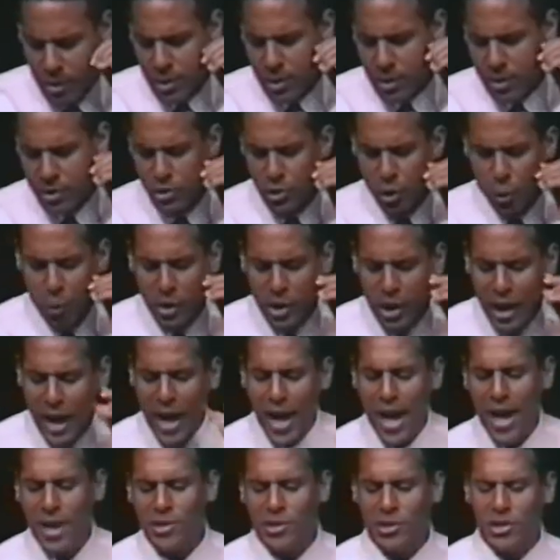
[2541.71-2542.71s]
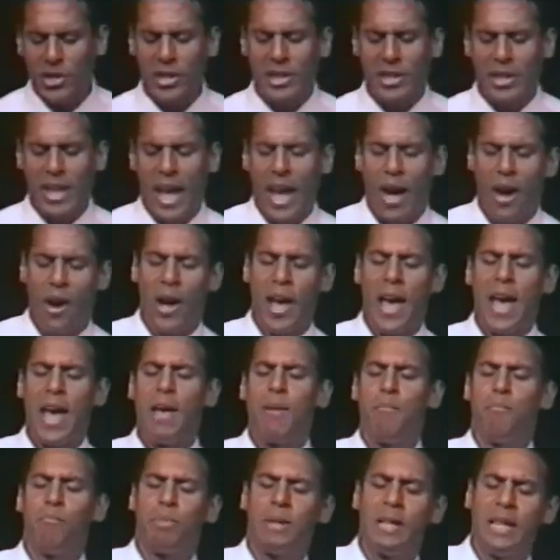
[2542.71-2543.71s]
So we are asking now
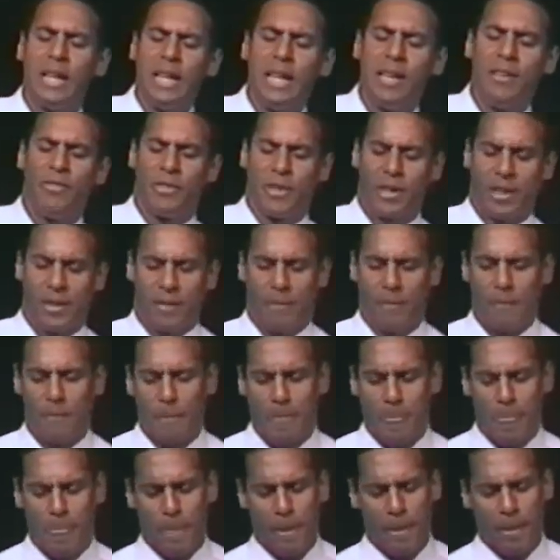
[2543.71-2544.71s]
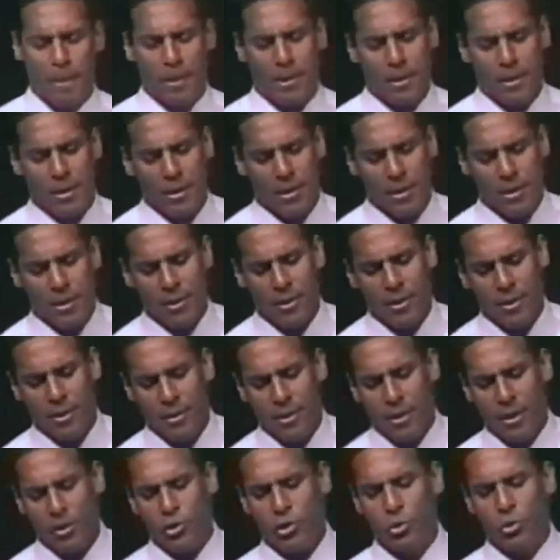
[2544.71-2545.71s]
and believing
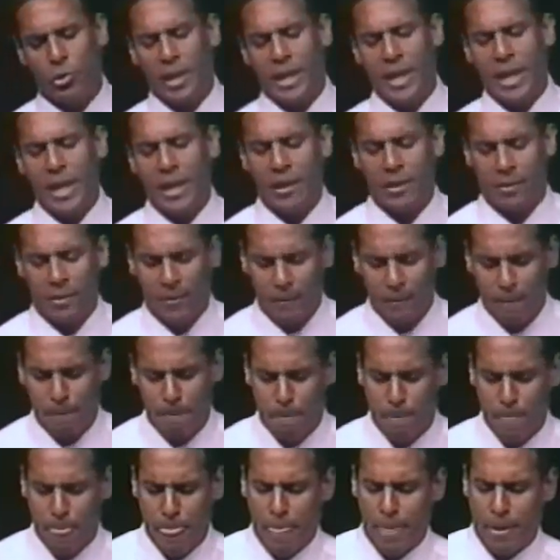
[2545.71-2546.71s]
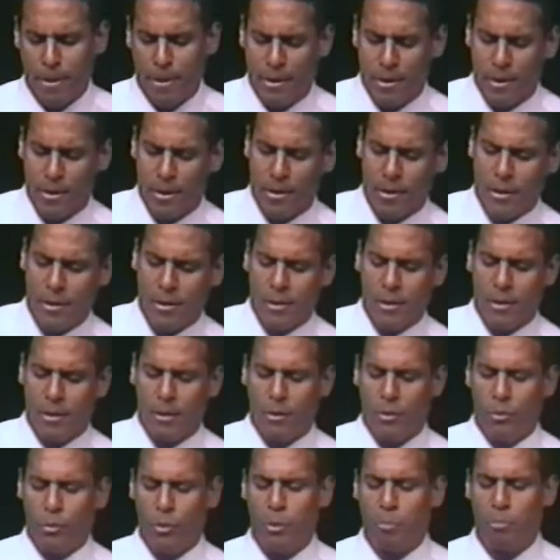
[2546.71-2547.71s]
that you can heal.
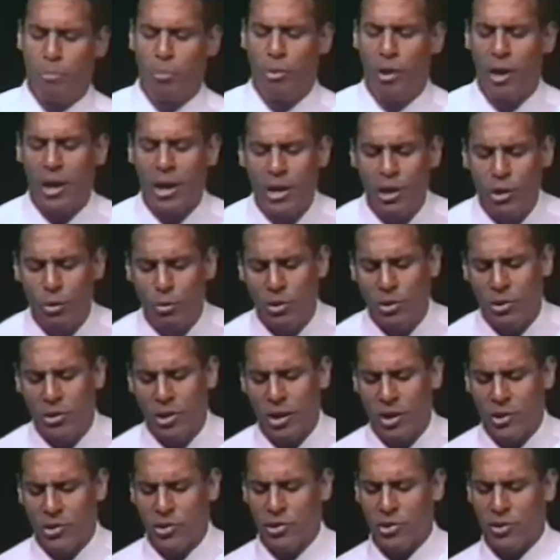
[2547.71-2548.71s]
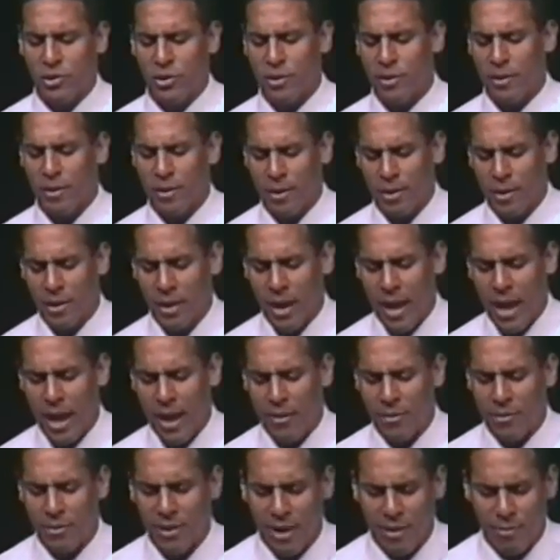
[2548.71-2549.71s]
We pray you would touch
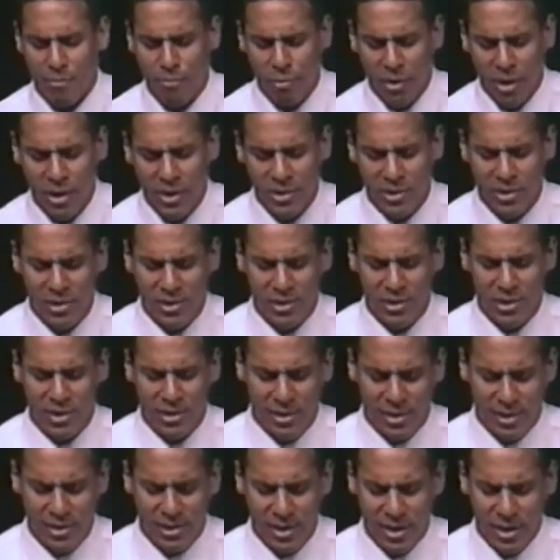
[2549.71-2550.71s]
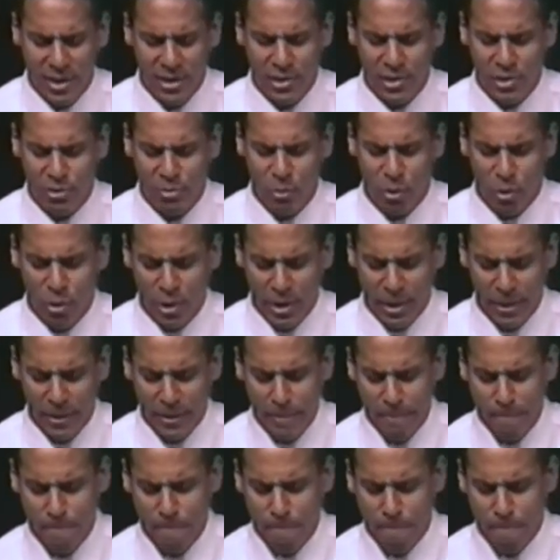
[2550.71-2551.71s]
our deaf brothers and sisters here this morning
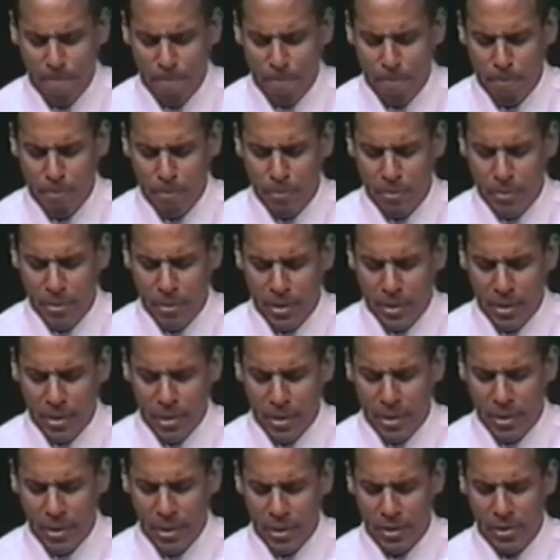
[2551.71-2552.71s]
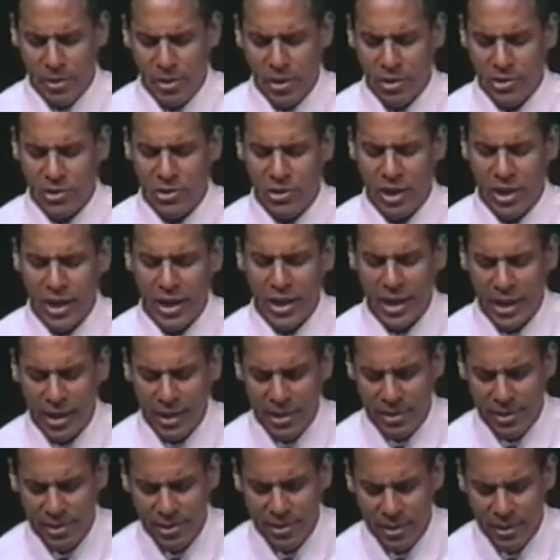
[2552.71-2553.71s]
and touch their
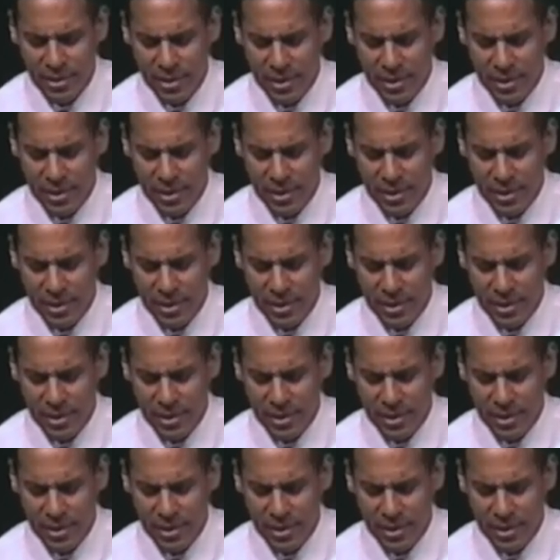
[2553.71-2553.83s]
ears,